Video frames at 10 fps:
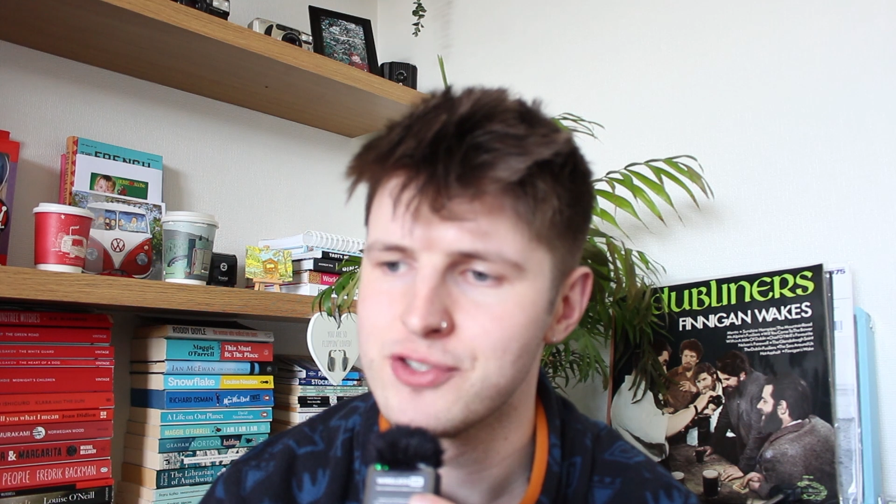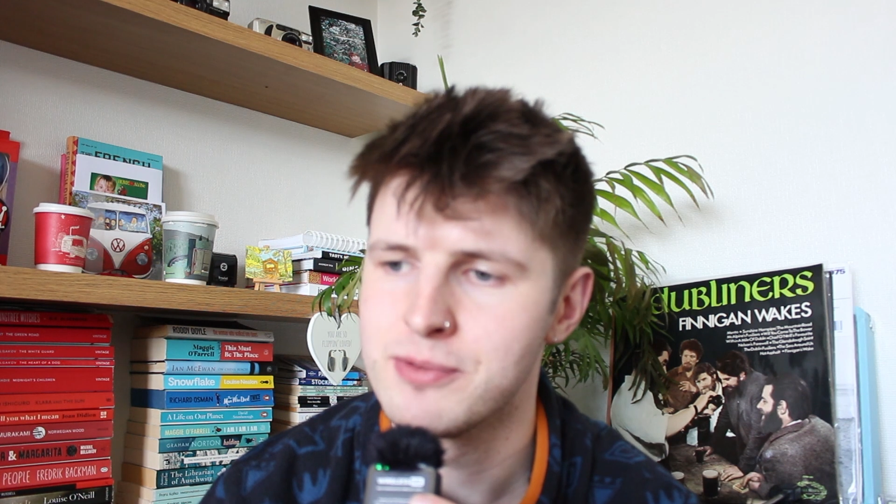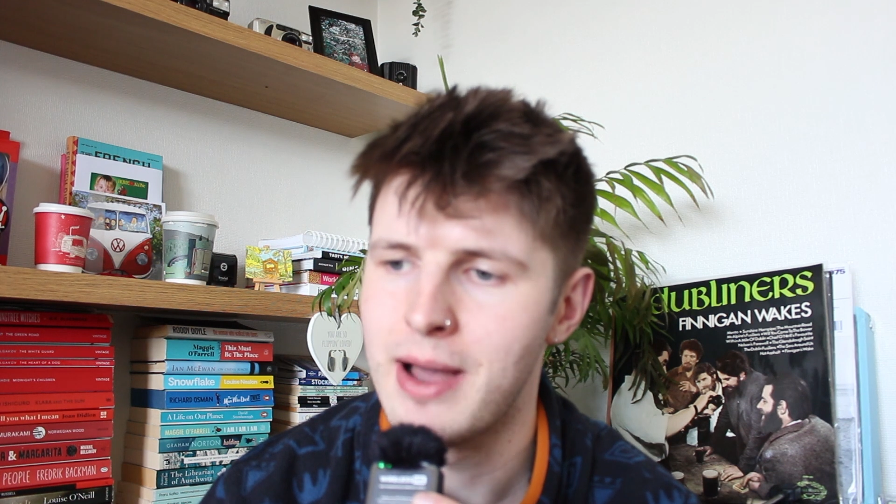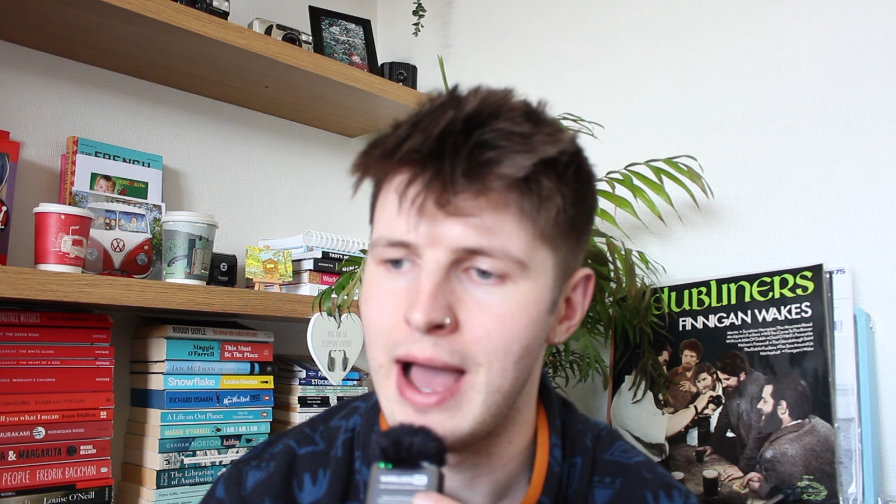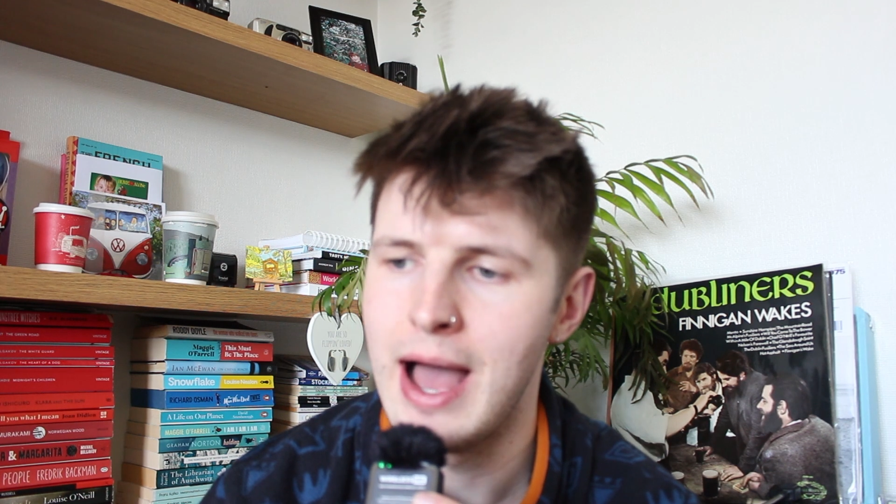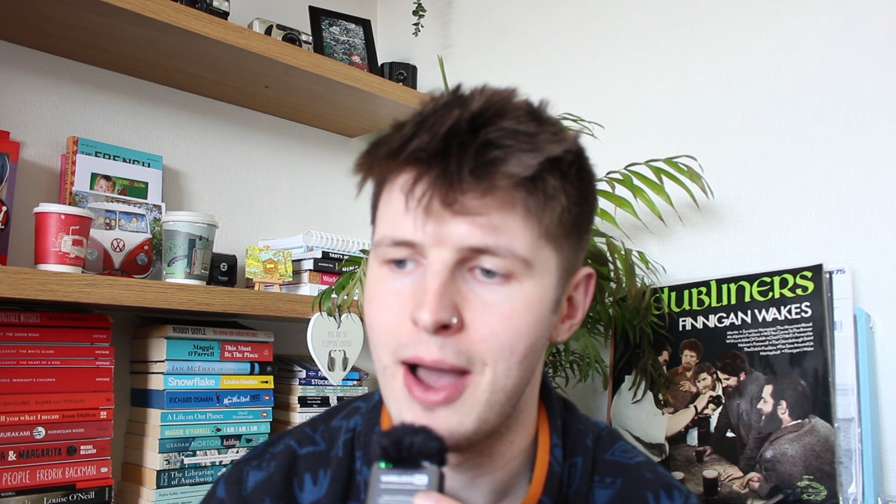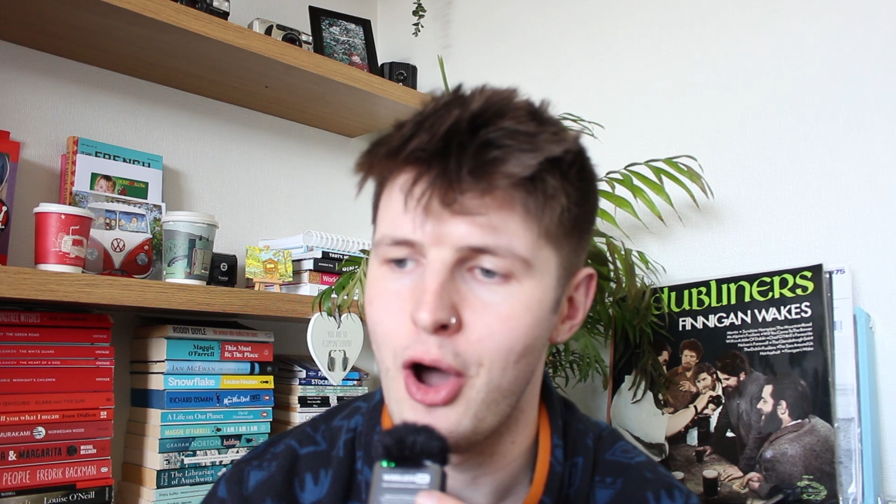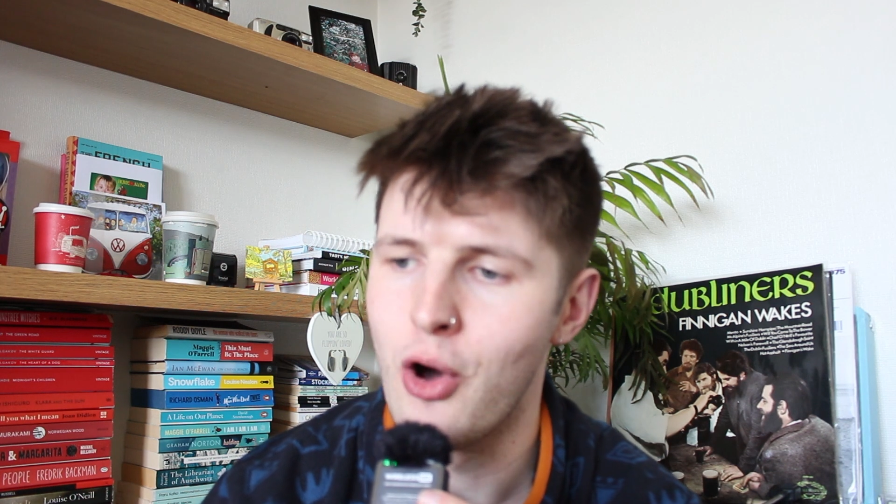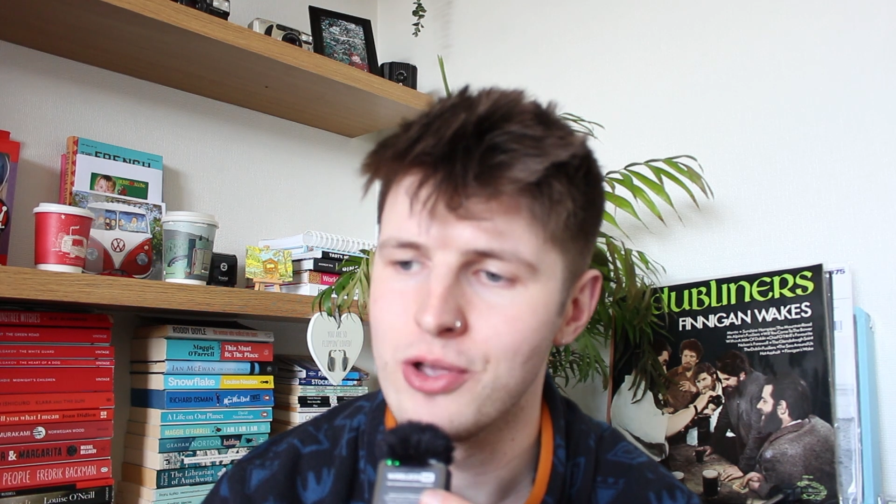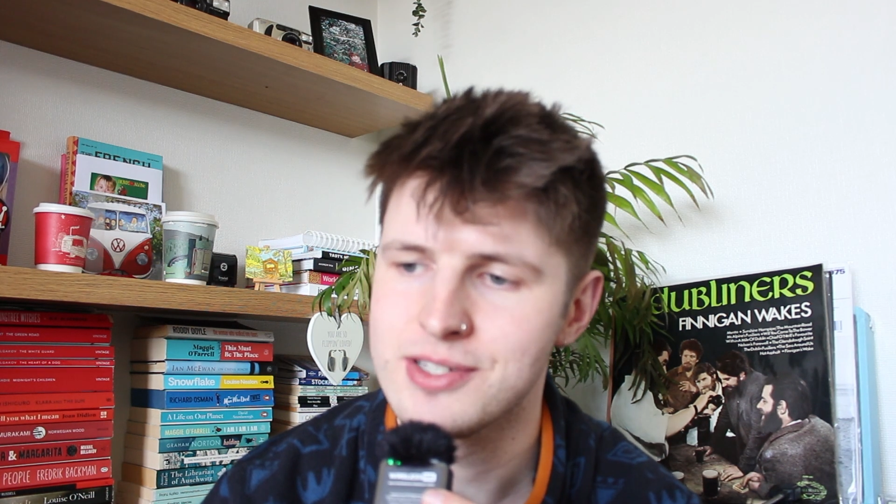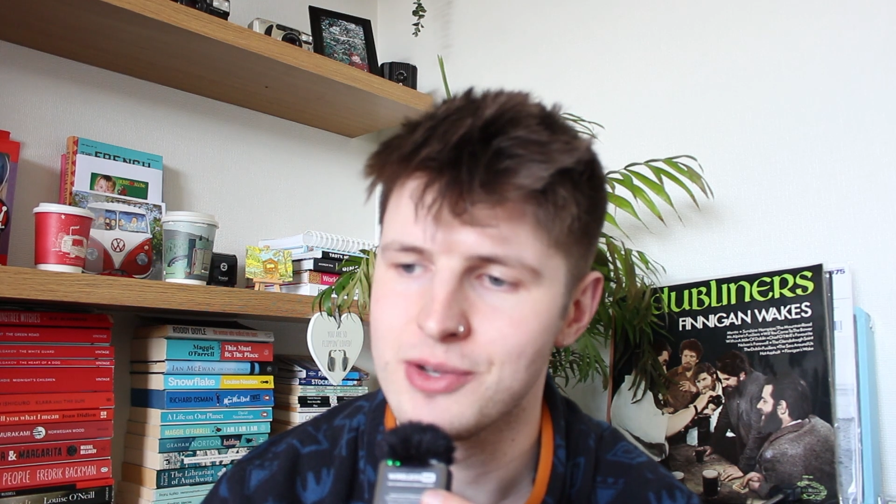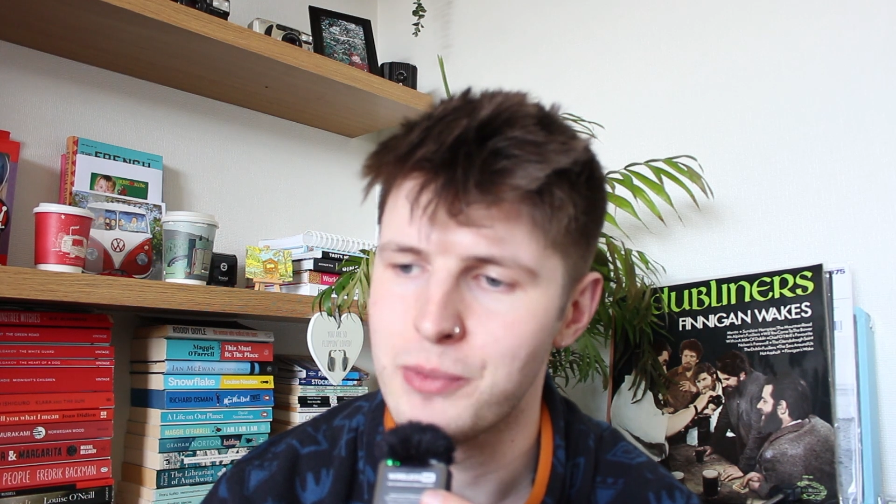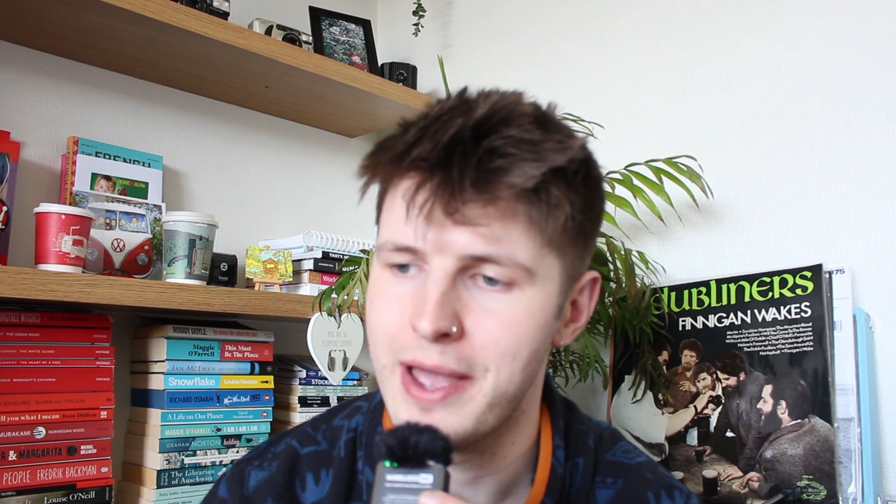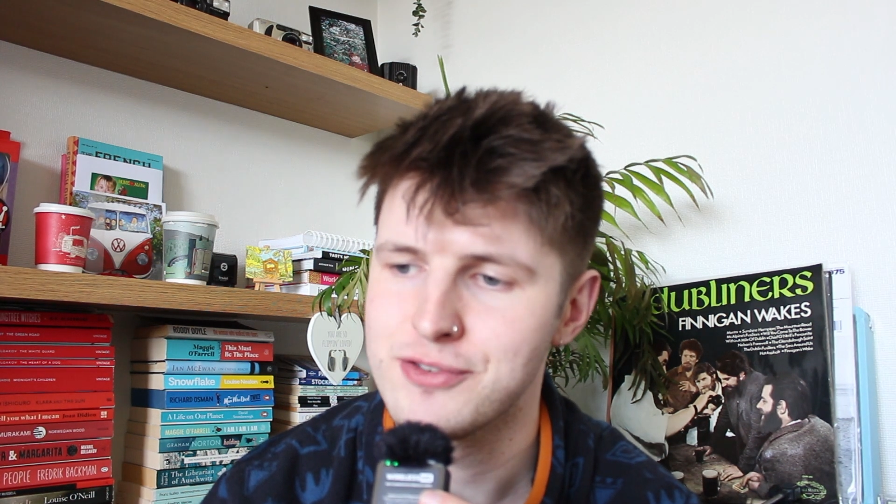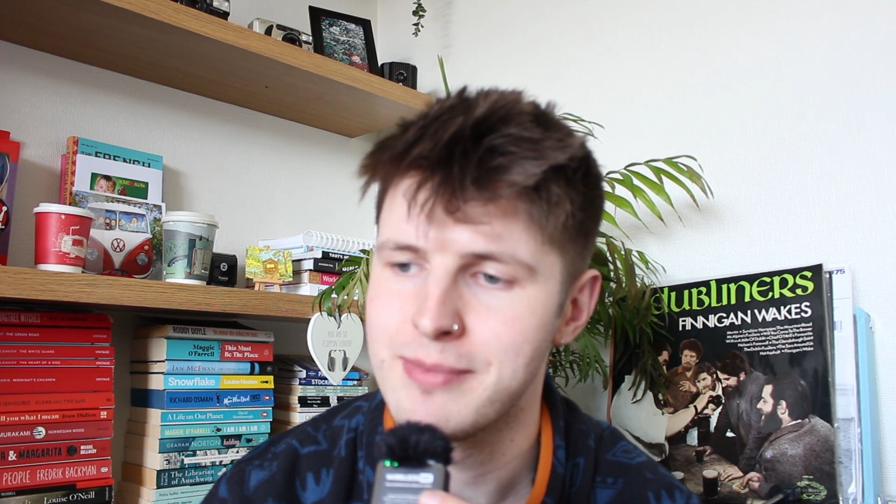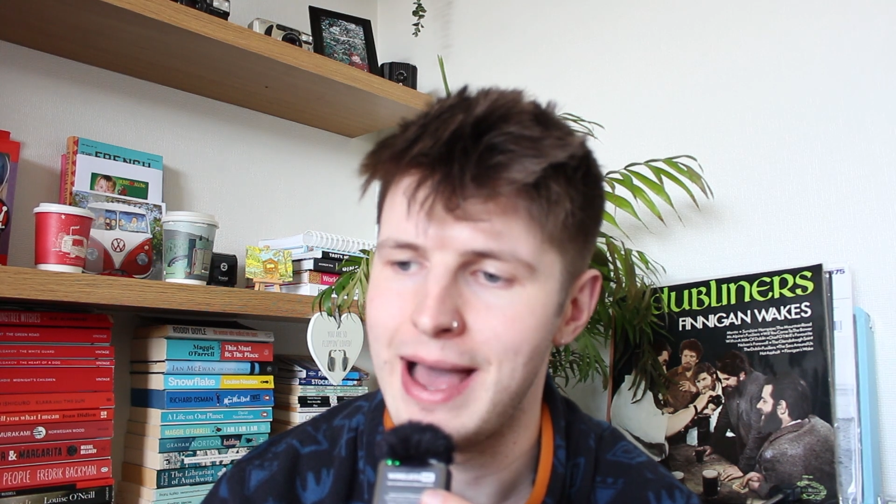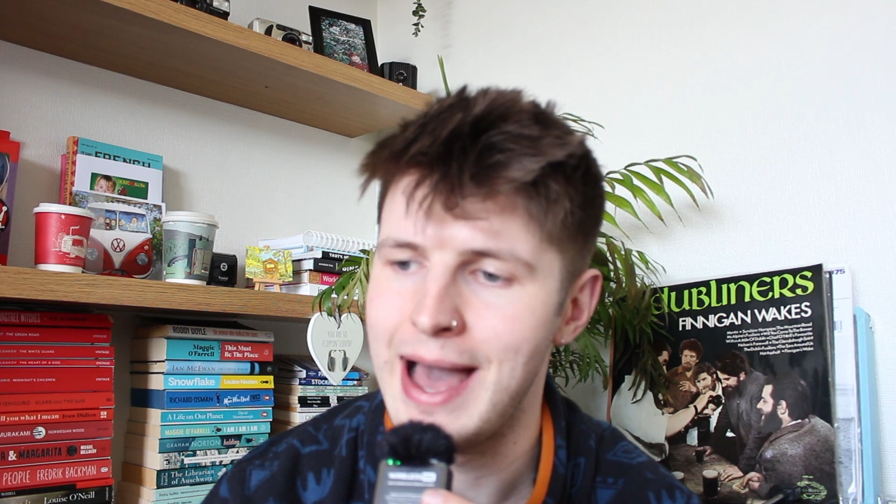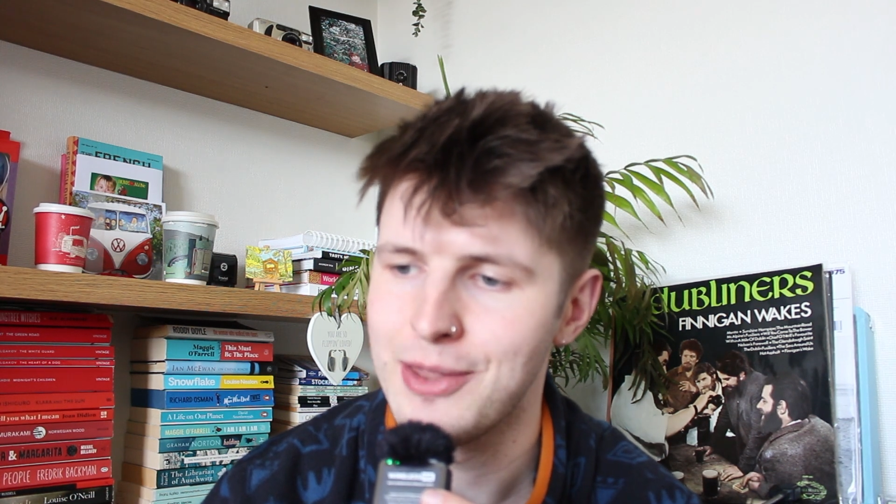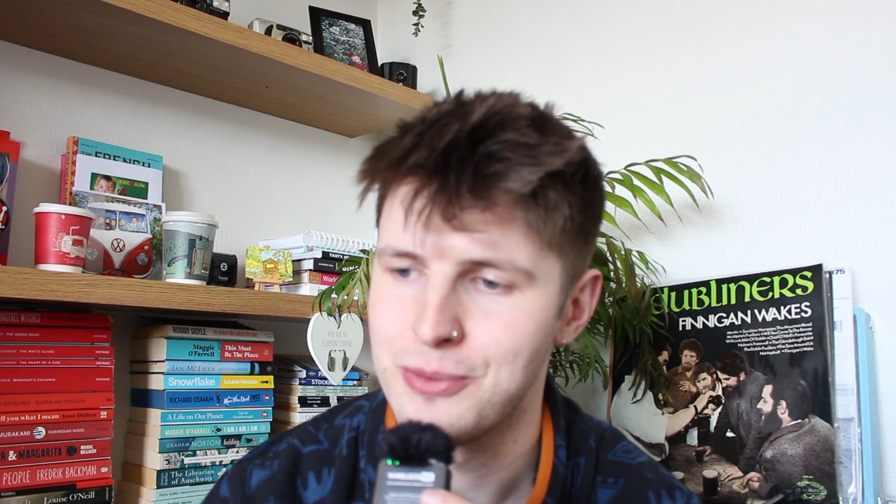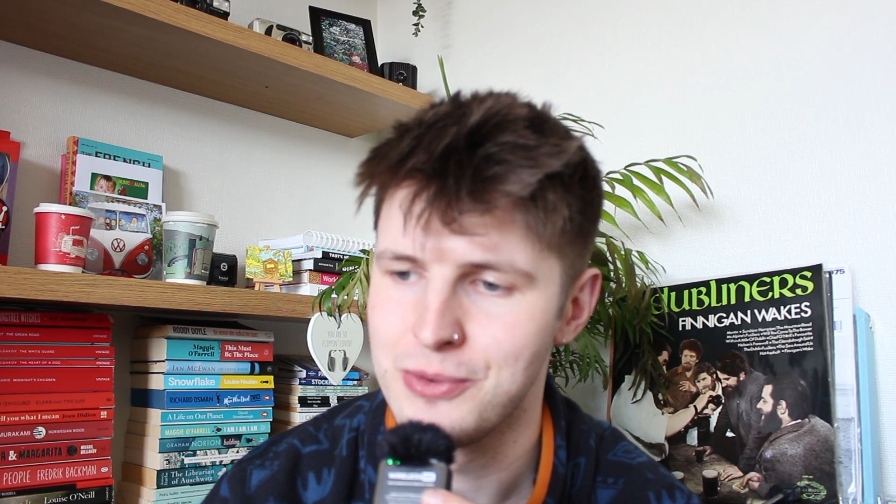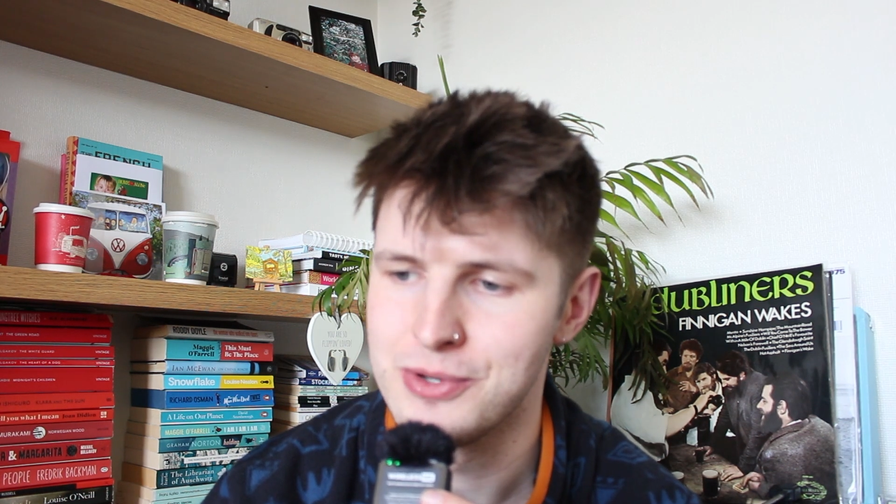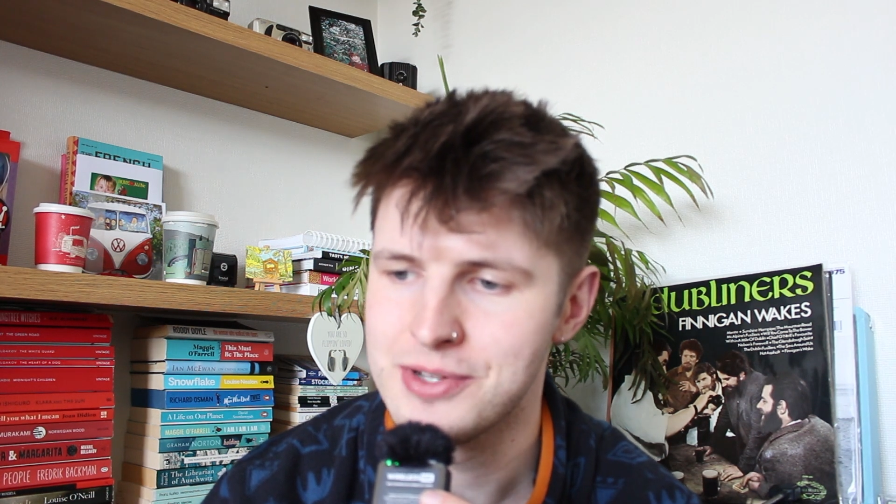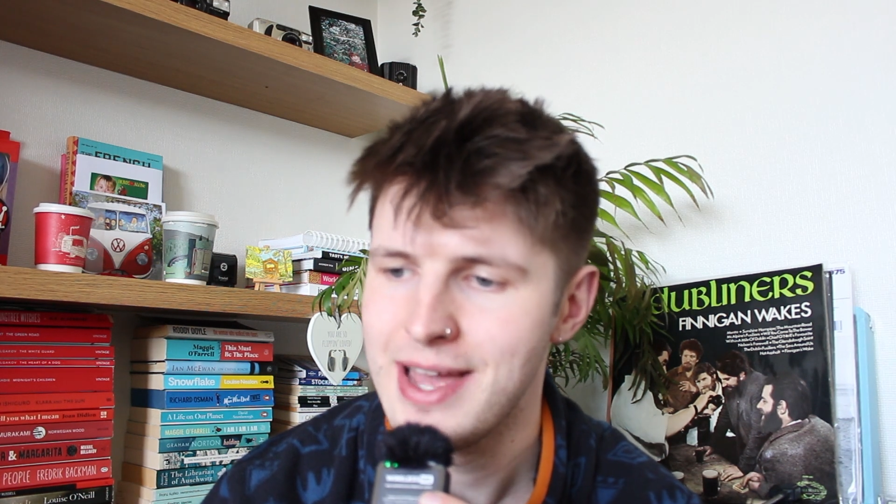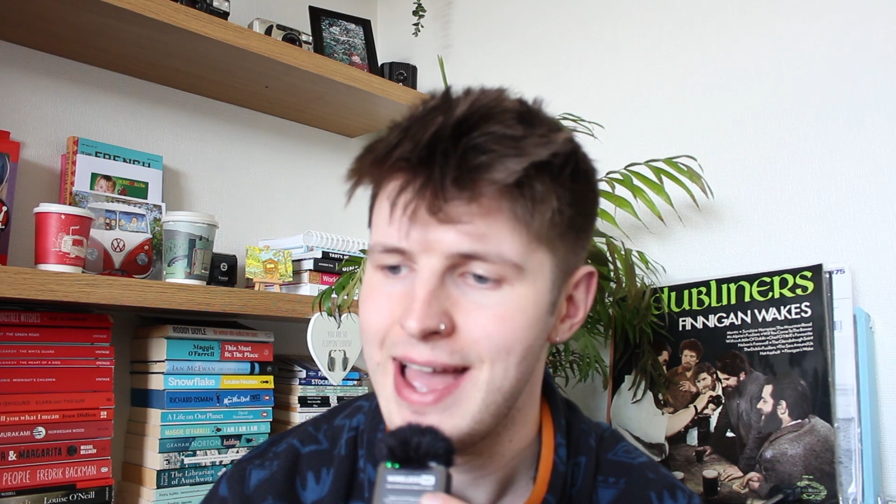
some Austen, we have some Atwood,